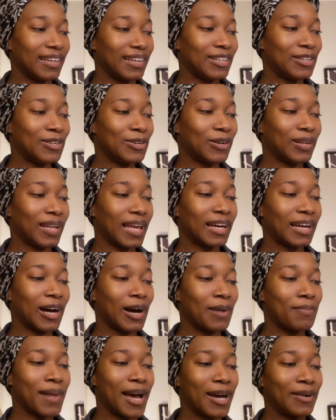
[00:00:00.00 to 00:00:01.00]
you know like
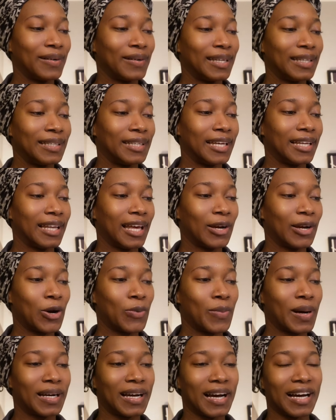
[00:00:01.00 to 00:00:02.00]
on my wedding day like
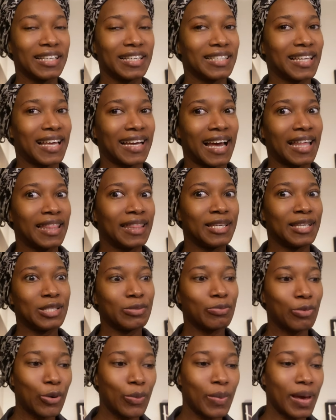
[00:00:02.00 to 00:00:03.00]
oh my gosh like at
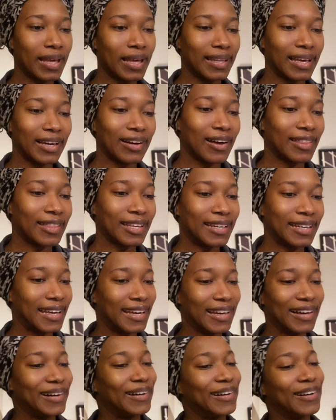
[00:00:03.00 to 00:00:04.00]
this moment like on the
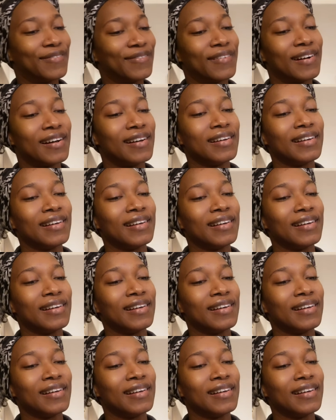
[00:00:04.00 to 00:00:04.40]
day of